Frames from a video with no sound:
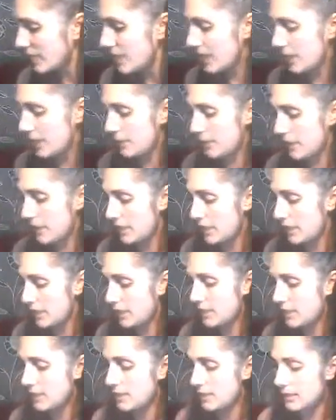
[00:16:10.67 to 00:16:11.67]
anyway,
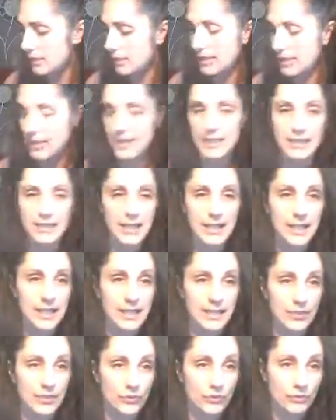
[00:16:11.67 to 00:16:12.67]
like I said,
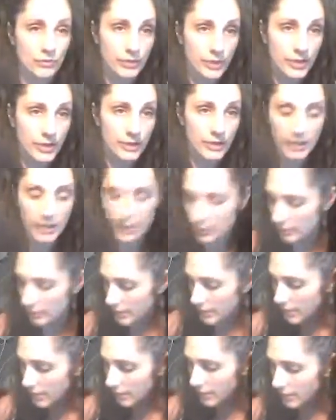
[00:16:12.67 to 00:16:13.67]
it's a really great
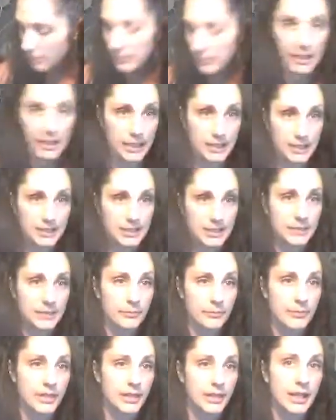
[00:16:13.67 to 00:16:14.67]
curriculum, and it's
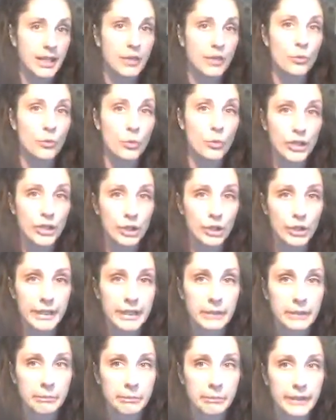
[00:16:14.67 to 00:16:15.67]
something that we're
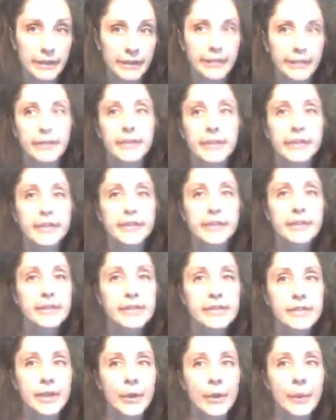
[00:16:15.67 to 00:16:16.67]
keeping.
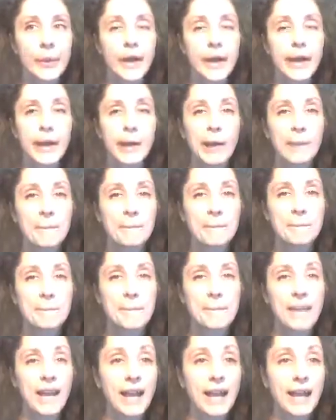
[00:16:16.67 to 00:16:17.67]
So
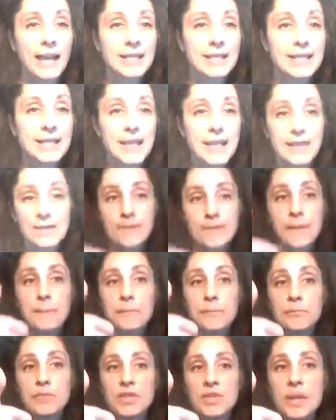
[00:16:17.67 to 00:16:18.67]
I say
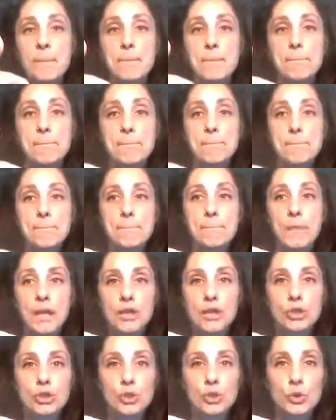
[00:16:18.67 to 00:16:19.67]
thumbs up
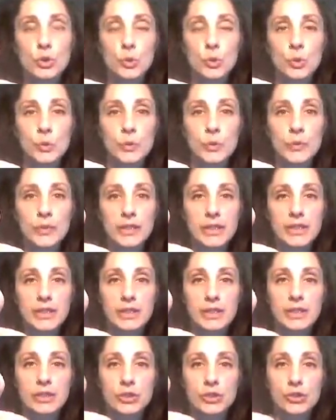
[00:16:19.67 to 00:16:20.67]
to
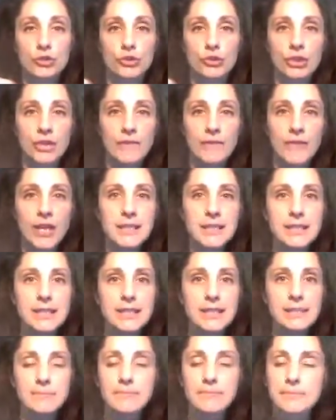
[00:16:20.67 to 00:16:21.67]
the history of
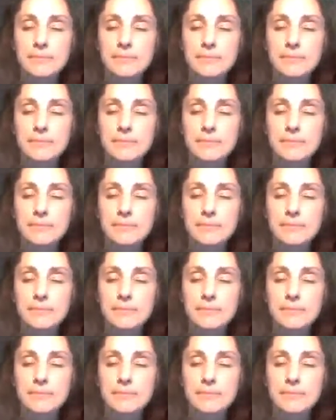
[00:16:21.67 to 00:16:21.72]
us.